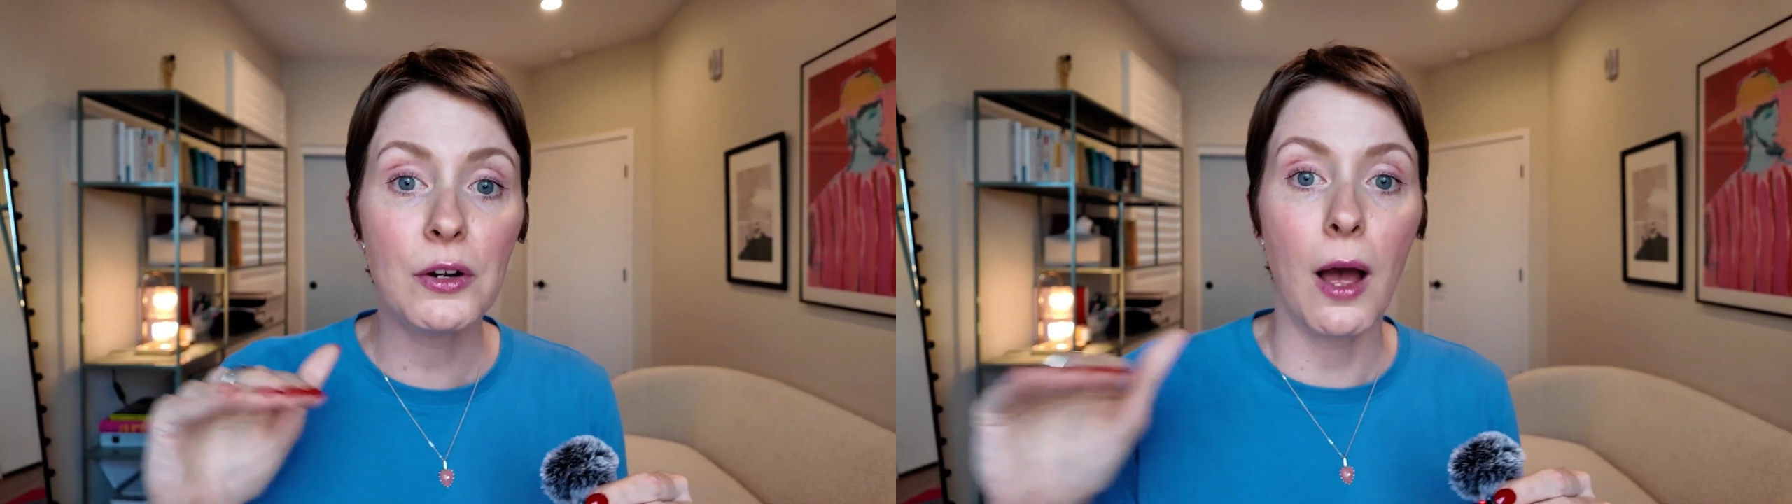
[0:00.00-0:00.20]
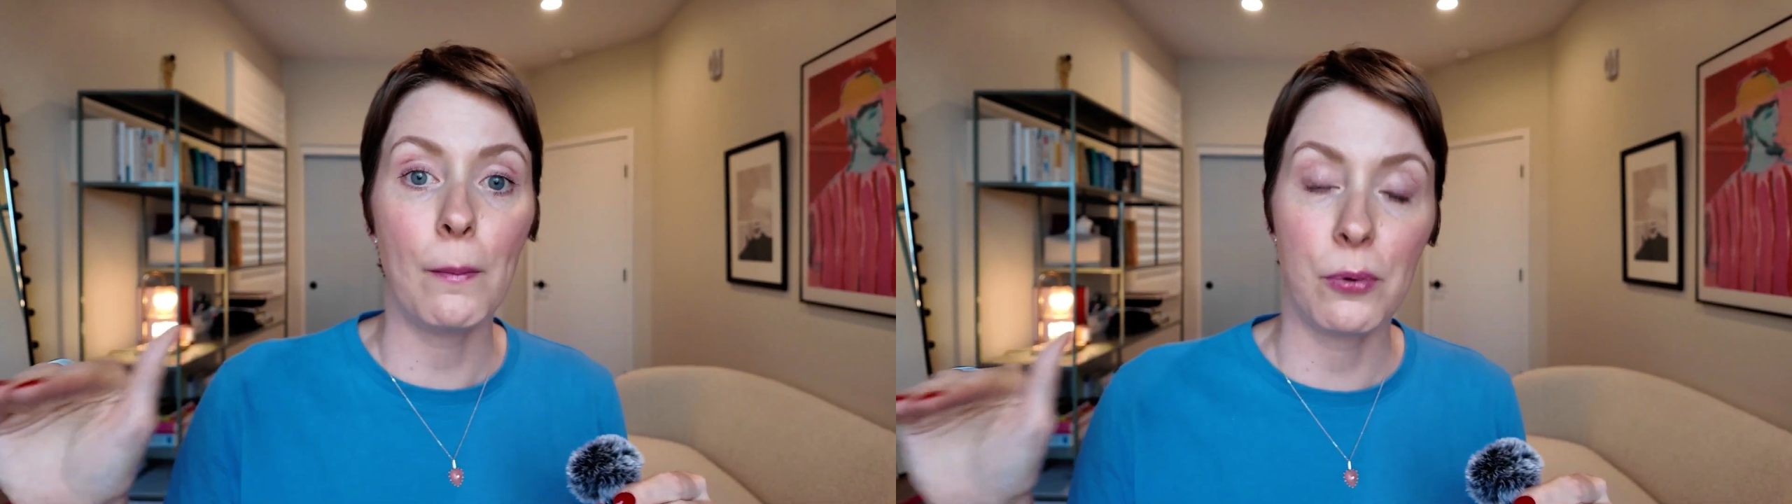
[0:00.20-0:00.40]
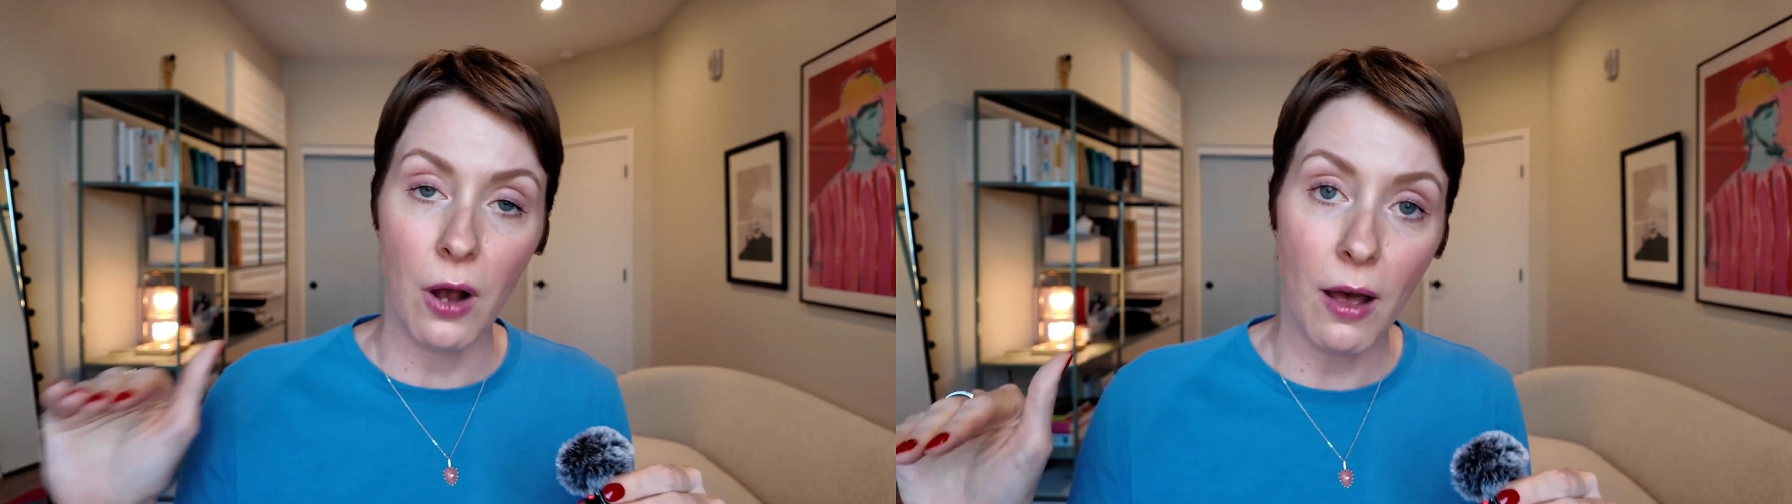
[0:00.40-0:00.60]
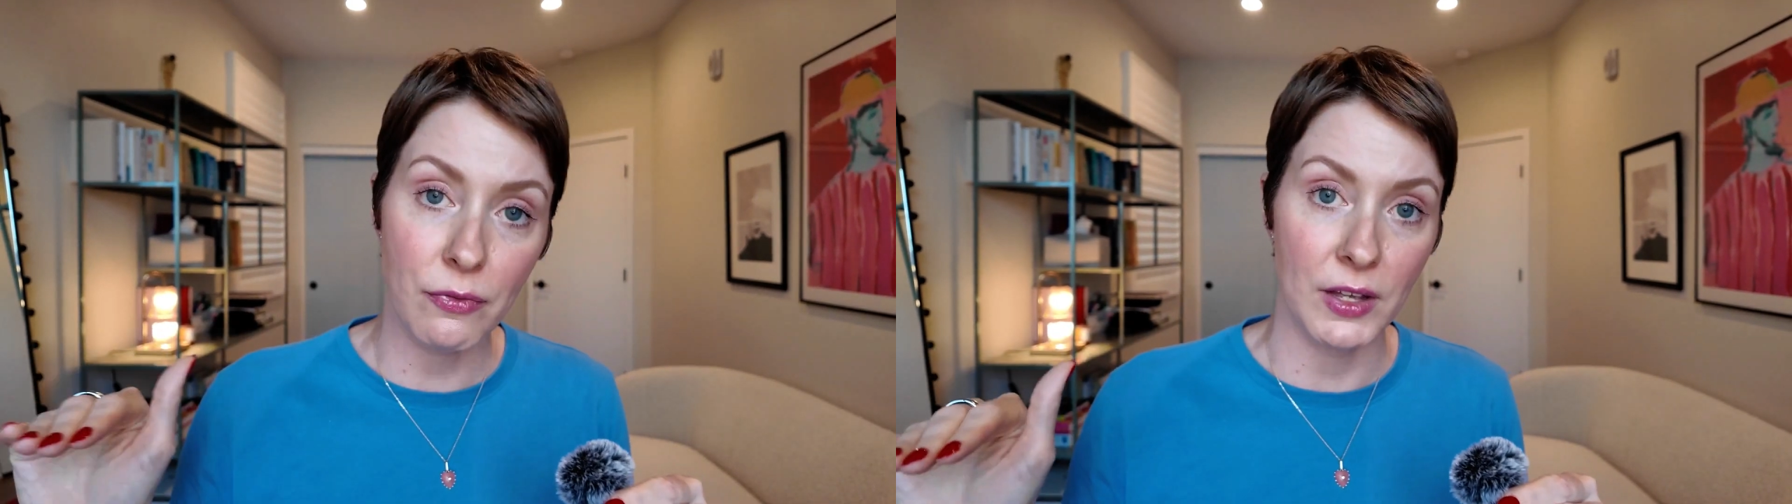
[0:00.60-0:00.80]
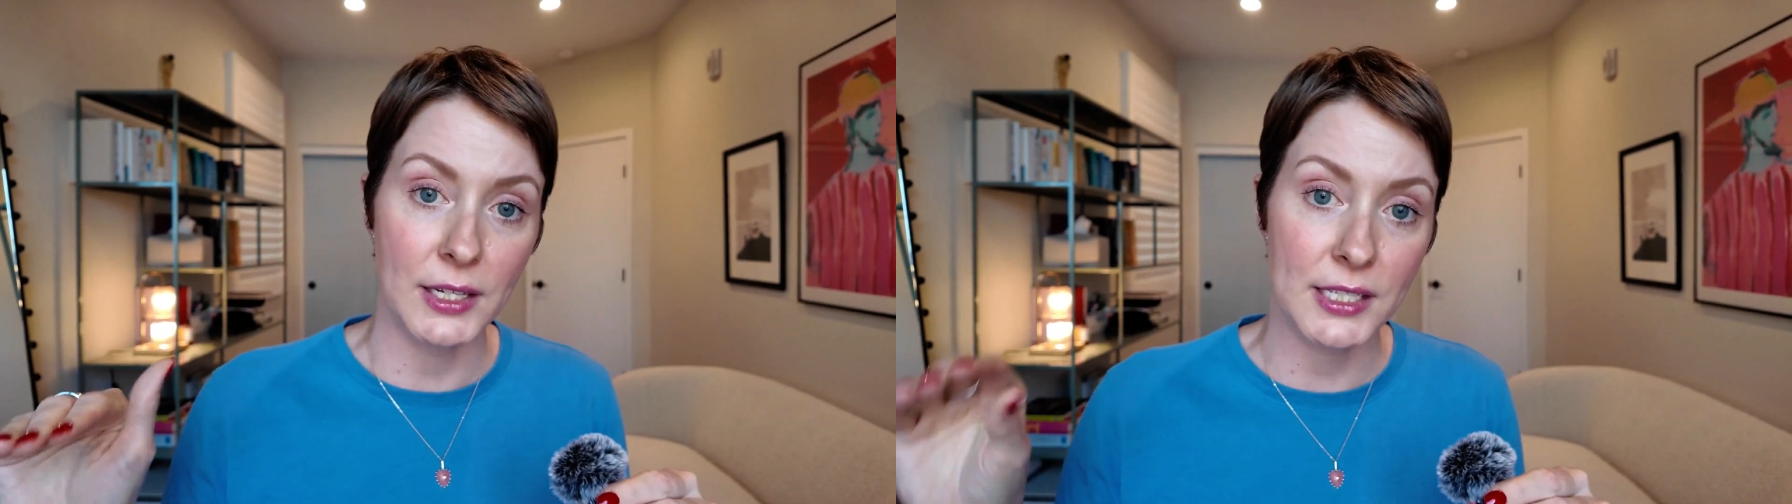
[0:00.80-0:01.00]

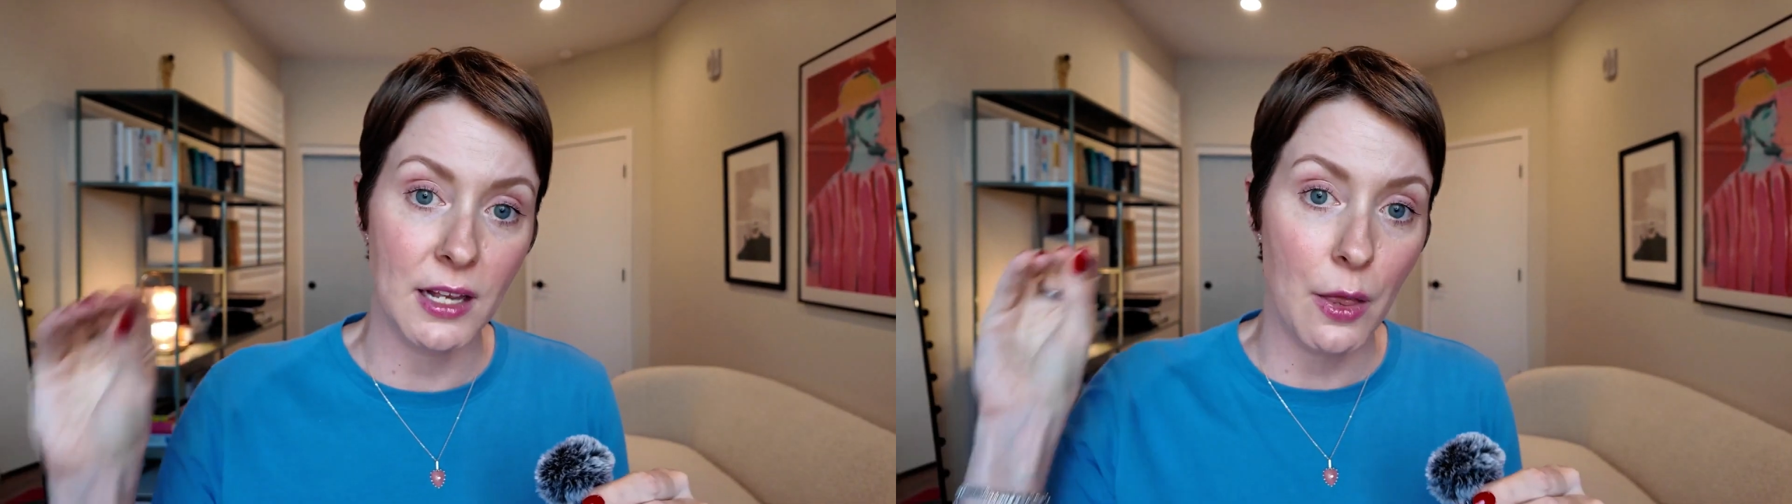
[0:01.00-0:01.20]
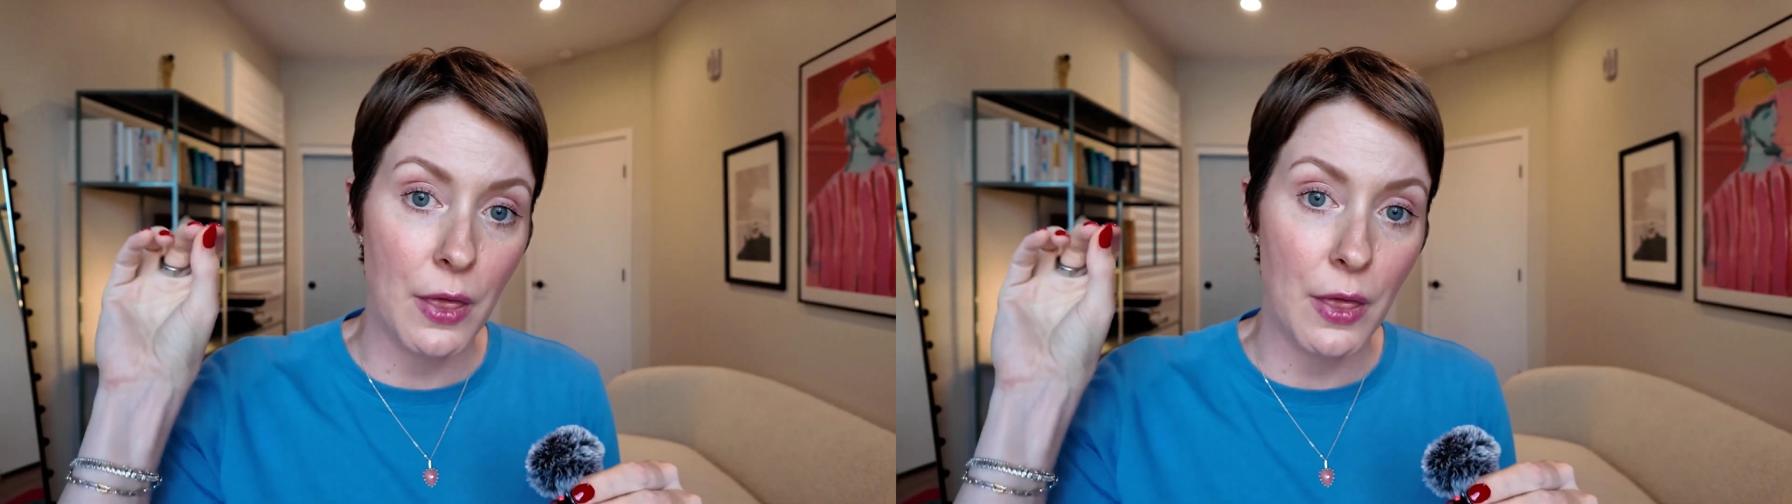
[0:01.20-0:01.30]
nonprofits